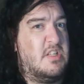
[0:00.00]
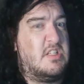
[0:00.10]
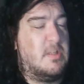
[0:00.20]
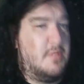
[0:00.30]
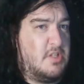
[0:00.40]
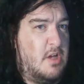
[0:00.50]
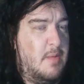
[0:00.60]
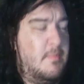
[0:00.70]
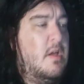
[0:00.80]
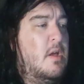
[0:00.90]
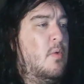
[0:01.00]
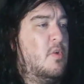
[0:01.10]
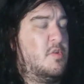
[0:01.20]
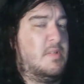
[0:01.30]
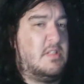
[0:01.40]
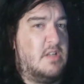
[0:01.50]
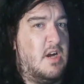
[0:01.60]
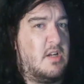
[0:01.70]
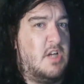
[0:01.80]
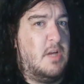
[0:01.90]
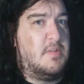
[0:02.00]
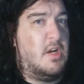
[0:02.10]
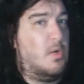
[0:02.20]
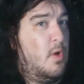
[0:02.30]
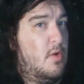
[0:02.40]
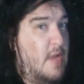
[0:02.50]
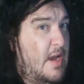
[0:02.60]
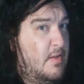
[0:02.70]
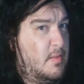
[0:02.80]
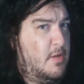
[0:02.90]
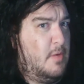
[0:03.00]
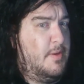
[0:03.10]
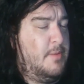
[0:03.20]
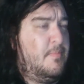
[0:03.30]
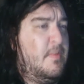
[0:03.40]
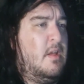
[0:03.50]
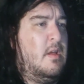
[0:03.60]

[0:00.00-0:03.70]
We're in summertime, which means the Dark types are quite rare at the moment.